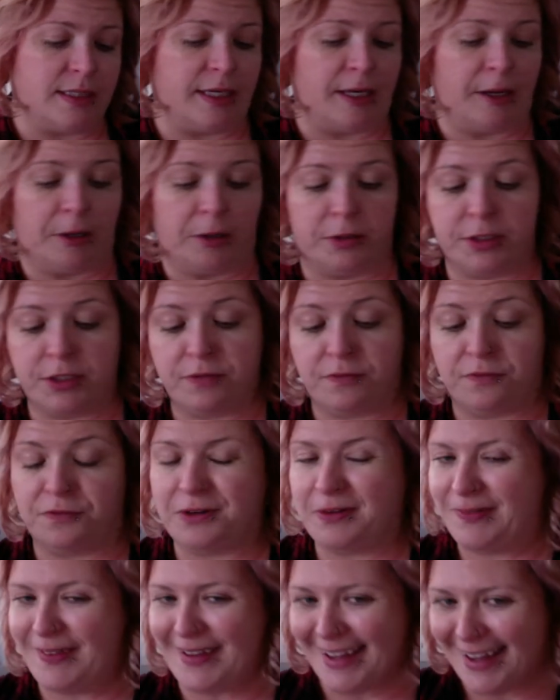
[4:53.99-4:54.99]
Geralt of
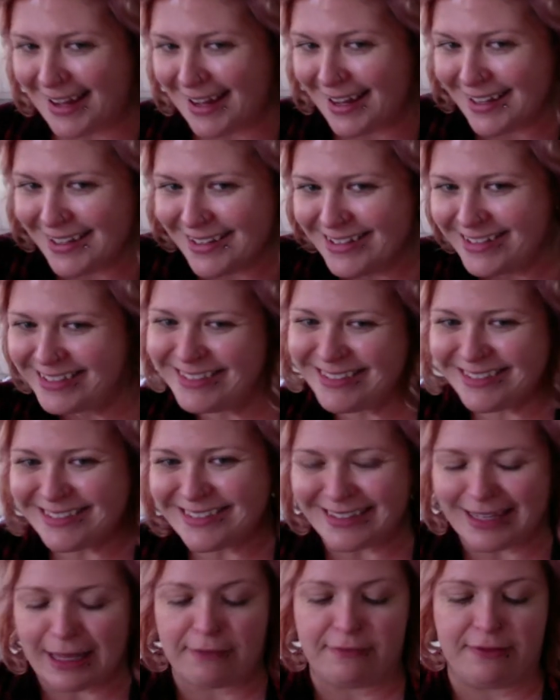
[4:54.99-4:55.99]
Rivia,
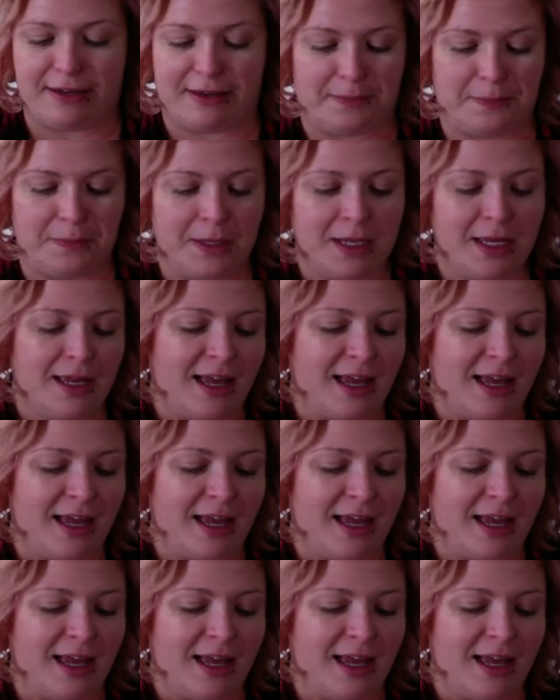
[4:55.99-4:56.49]
love him.